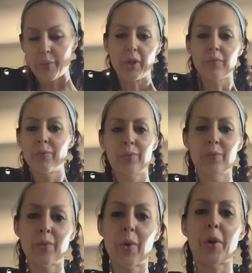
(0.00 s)
I mean,
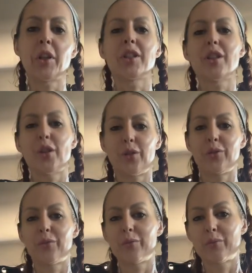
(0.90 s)
I'm not going to tell
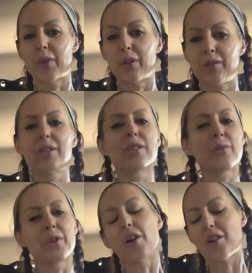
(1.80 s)
you, but this
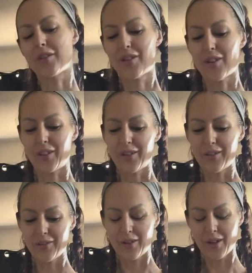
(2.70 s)
is what the card's telling
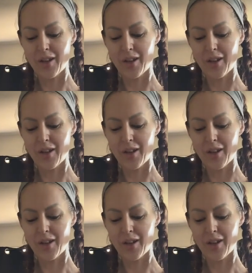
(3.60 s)
you.